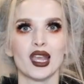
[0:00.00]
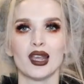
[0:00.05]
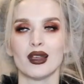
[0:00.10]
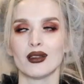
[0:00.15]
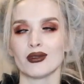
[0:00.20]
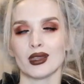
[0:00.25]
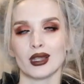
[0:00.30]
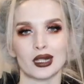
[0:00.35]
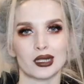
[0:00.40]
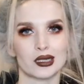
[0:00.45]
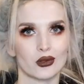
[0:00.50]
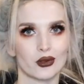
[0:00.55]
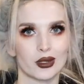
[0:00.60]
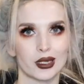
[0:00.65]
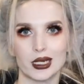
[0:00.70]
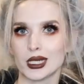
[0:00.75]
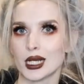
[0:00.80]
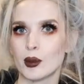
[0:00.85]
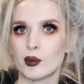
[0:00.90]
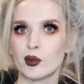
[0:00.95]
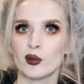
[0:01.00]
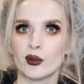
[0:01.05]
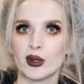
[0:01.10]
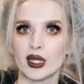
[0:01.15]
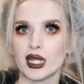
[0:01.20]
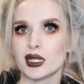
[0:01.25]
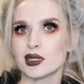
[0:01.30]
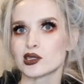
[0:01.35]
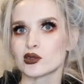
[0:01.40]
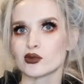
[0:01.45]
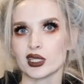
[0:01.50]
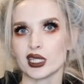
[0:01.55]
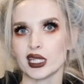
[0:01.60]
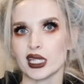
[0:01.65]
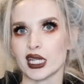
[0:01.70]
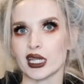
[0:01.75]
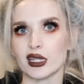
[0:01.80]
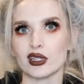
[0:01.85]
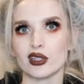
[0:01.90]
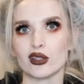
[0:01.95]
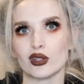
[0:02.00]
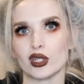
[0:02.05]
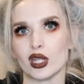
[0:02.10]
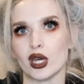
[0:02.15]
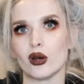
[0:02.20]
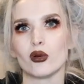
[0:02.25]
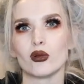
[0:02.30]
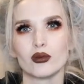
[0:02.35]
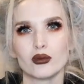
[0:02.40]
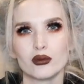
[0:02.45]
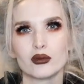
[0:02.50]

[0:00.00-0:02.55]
then it's only a couple minutes, really, you'll know,